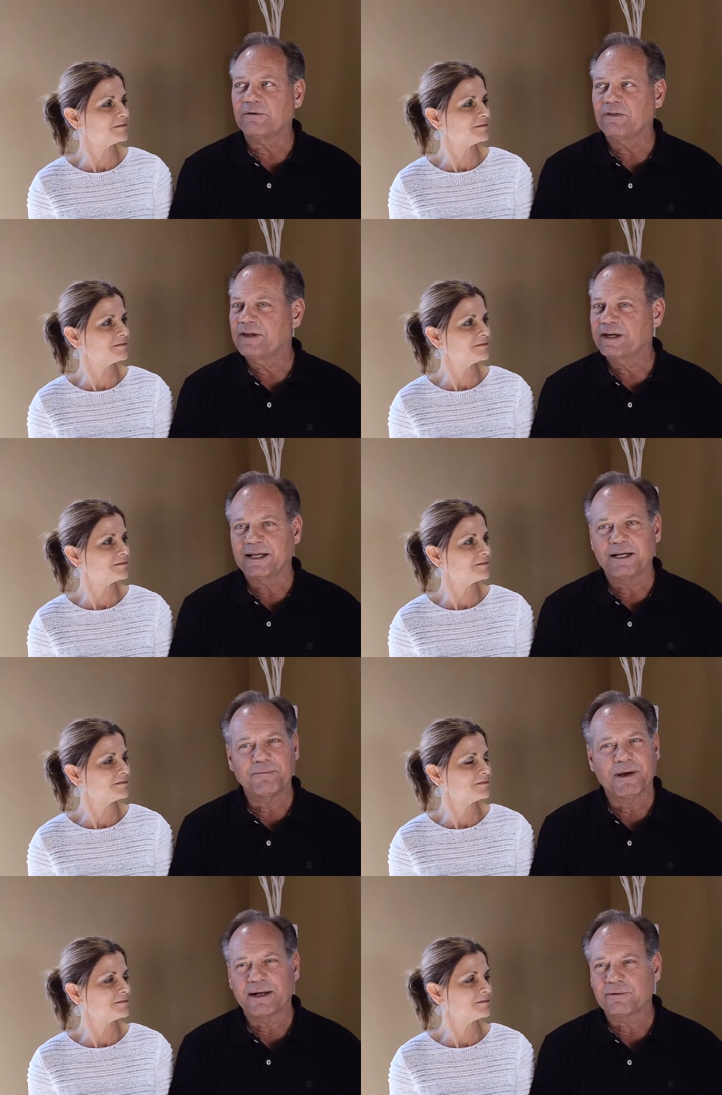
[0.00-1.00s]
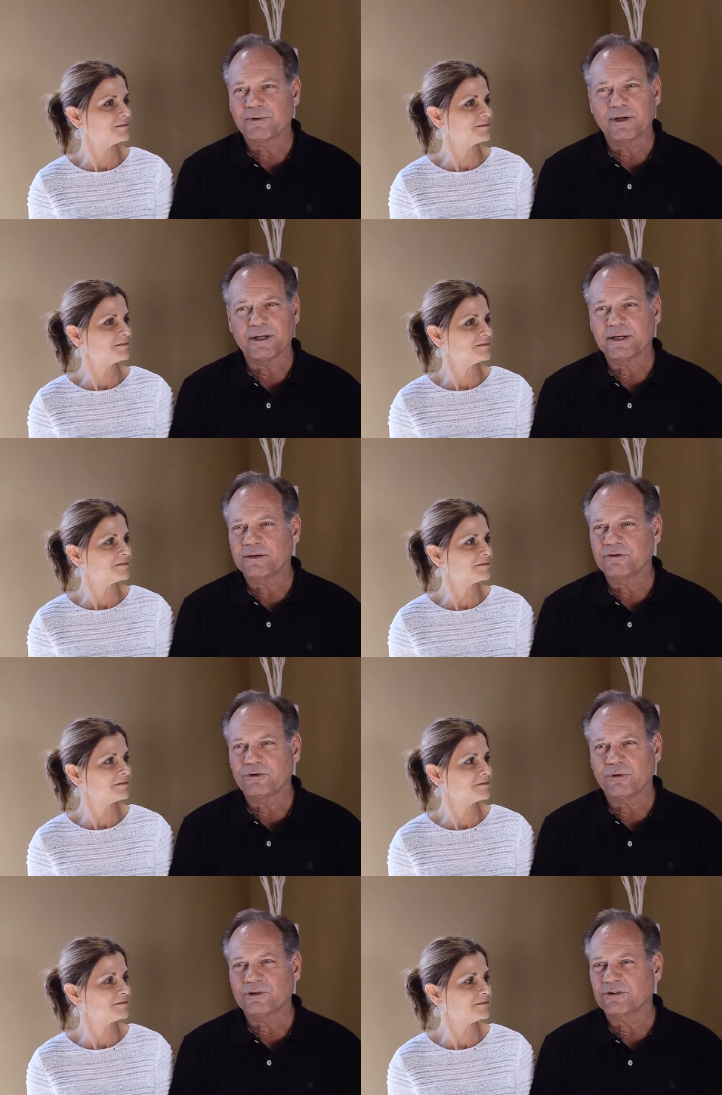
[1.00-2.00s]
Speaker 1: don't think anybody really
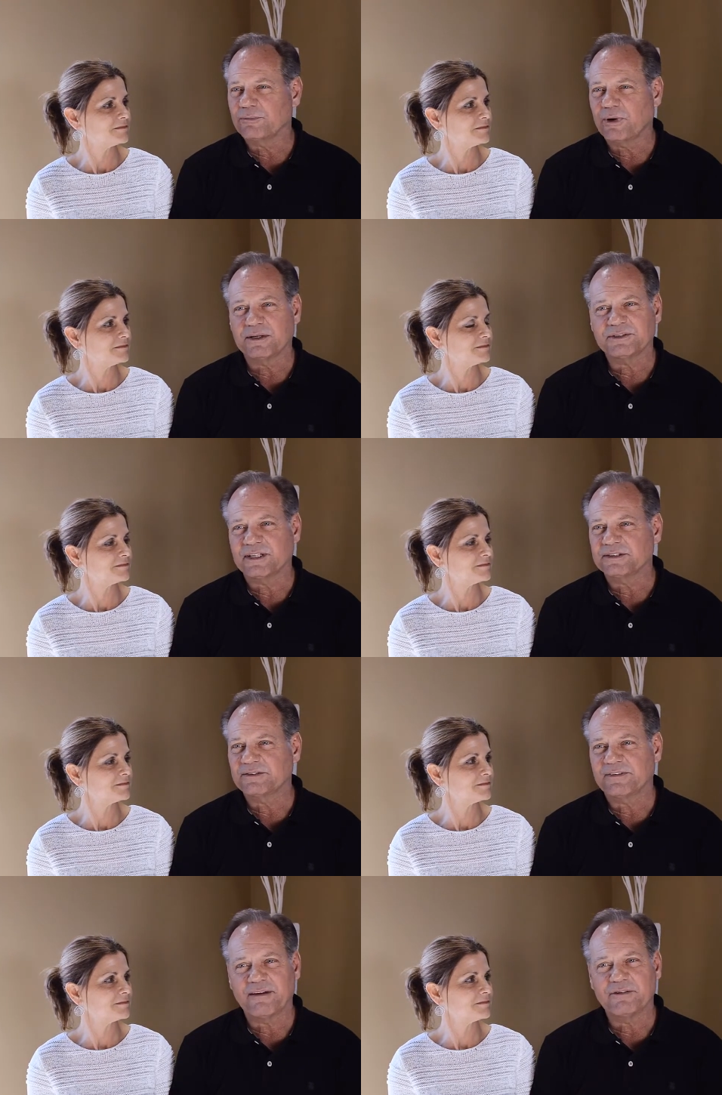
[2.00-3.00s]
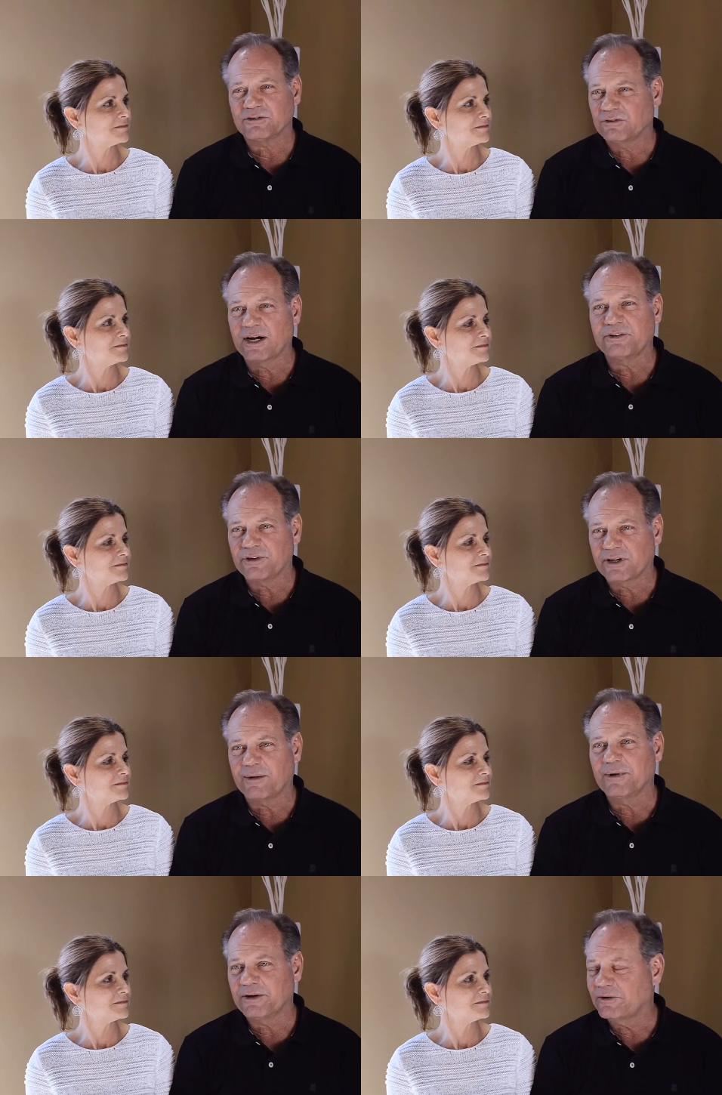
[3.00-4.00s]
enjoys the process of having a stranger
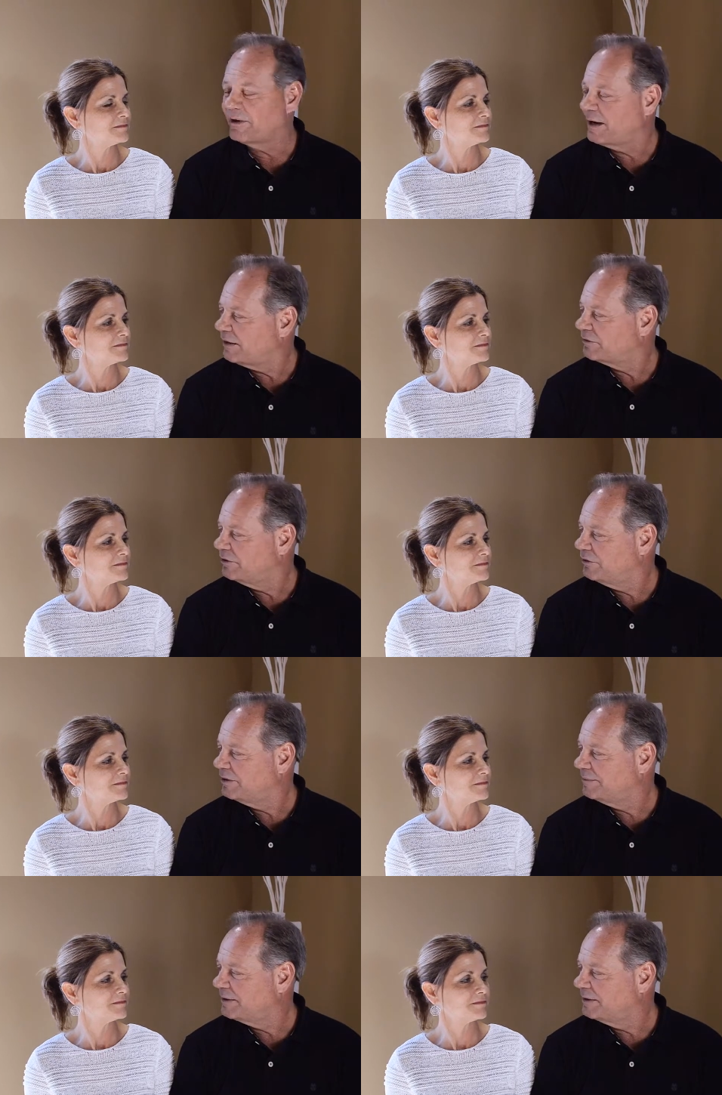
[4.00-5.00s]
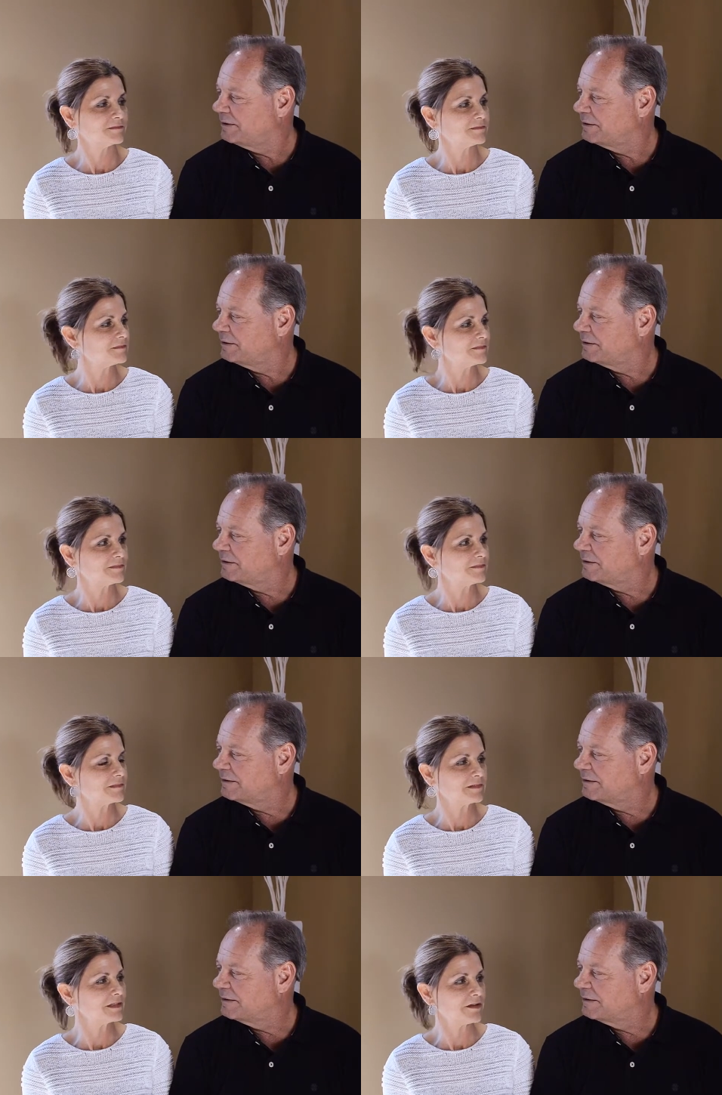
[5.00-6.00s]
coming into their house. Do you, Libby?
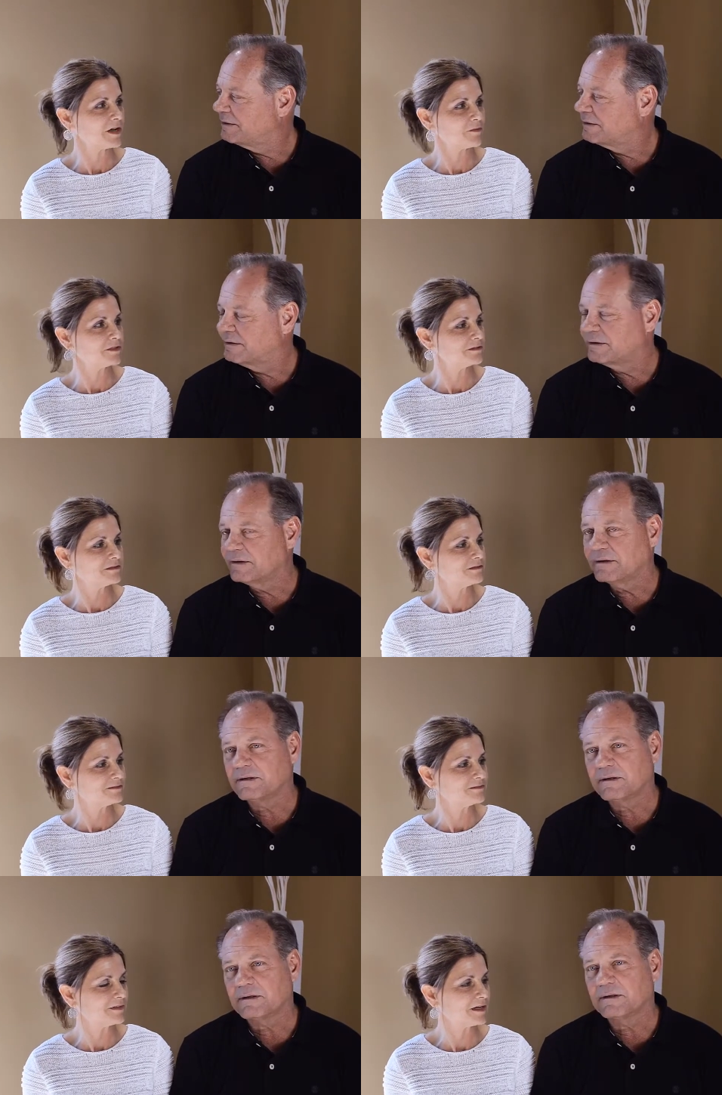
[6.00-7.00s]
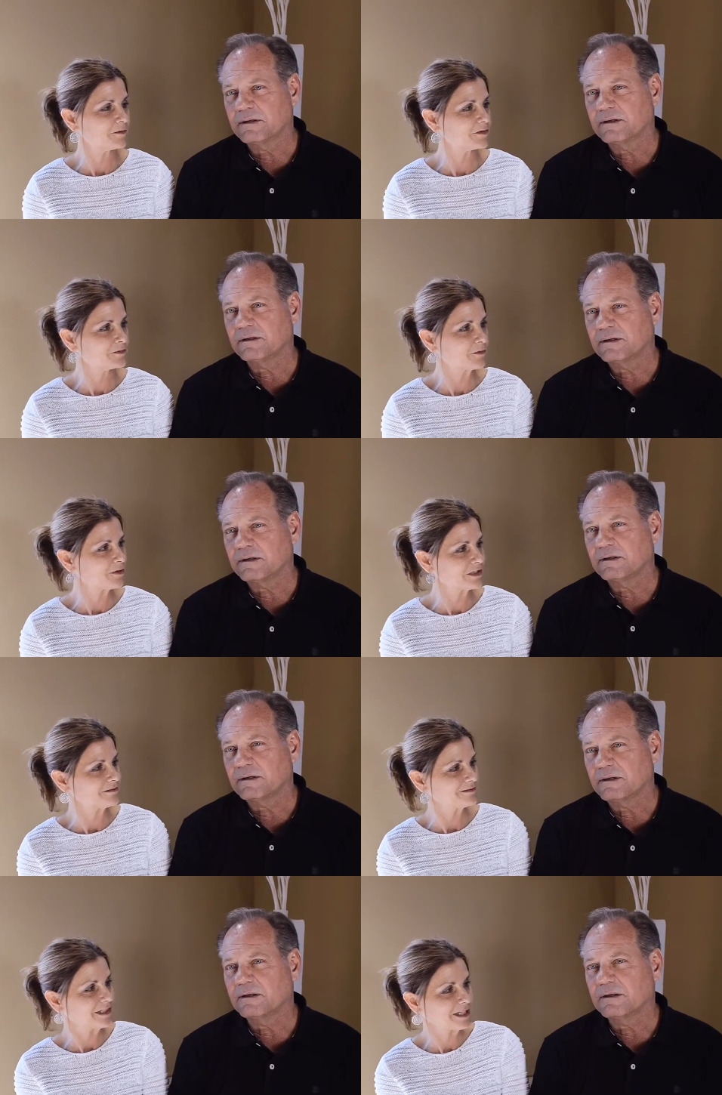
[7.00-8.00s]
Speaker 2: No, I wouldn't. I wouldn't
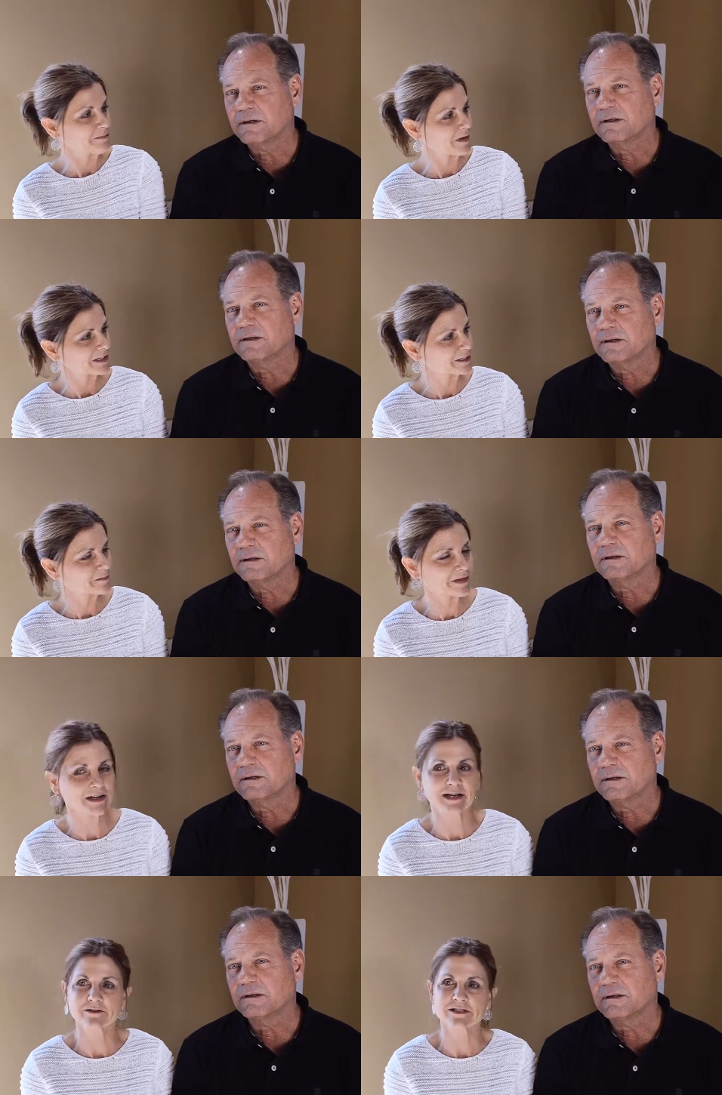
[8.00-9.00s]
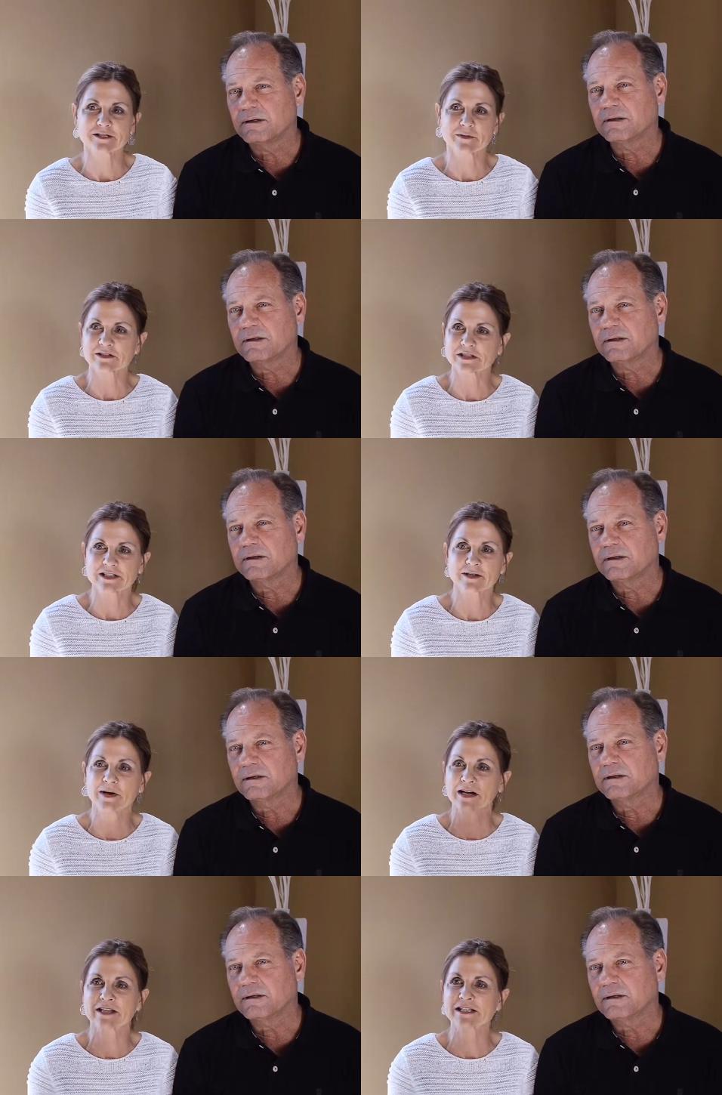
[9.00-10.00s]
want anybody in my house, especially
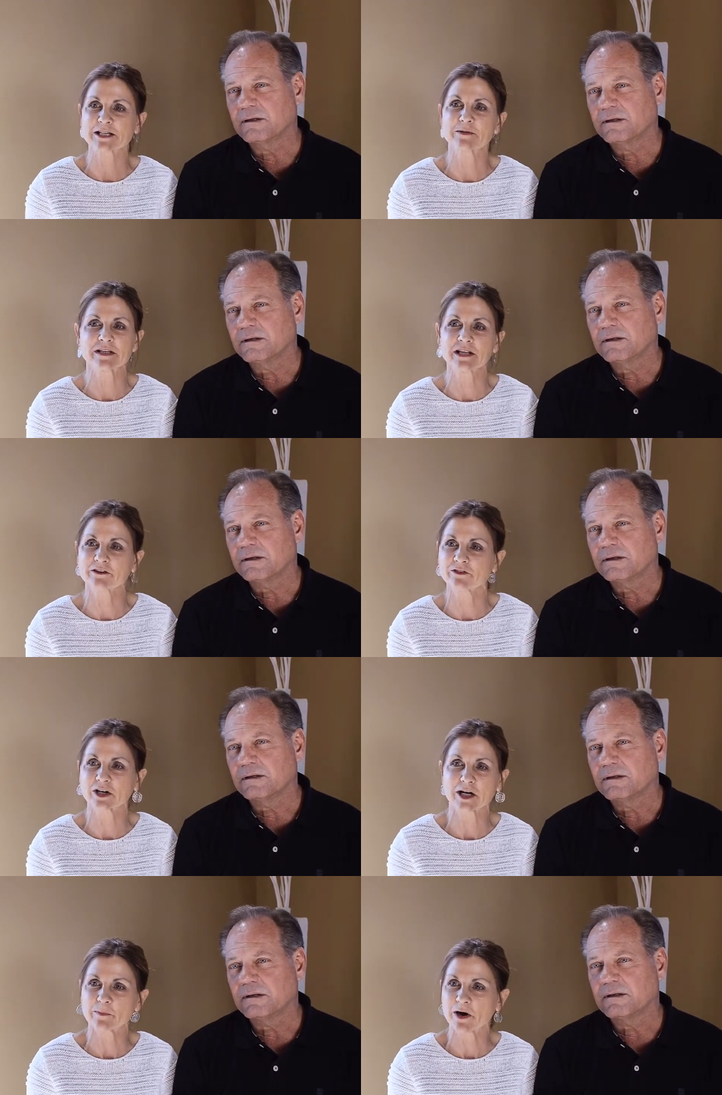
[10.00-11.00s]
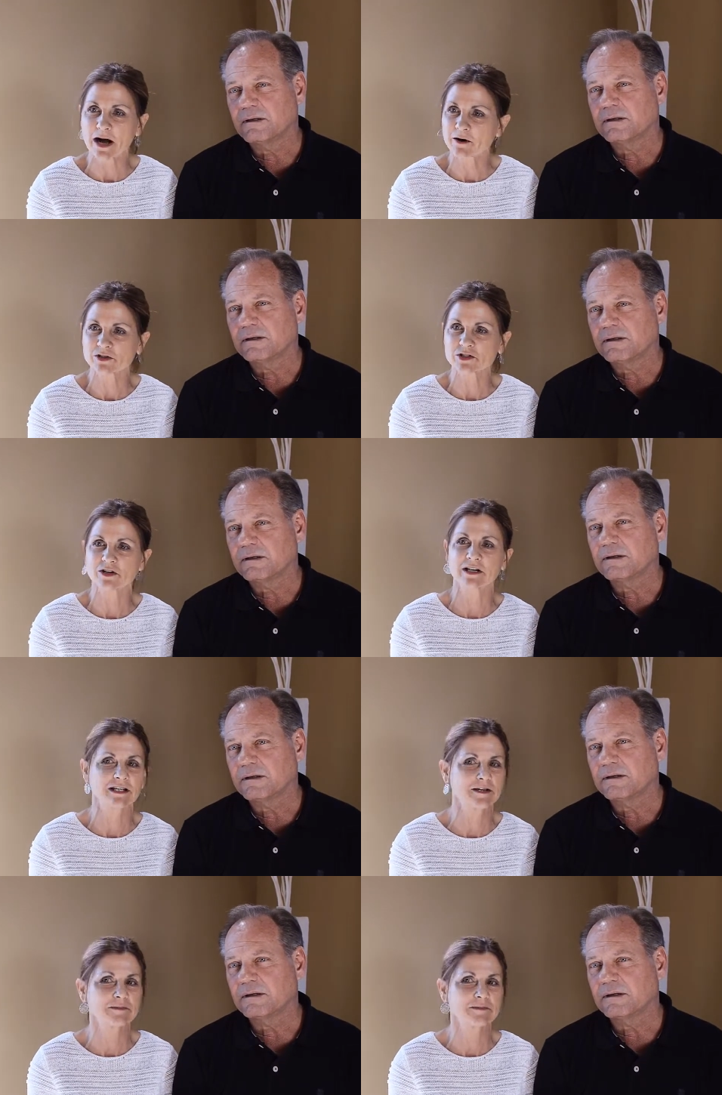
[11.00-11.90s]
somebody that's going to be there for a couple hours trying to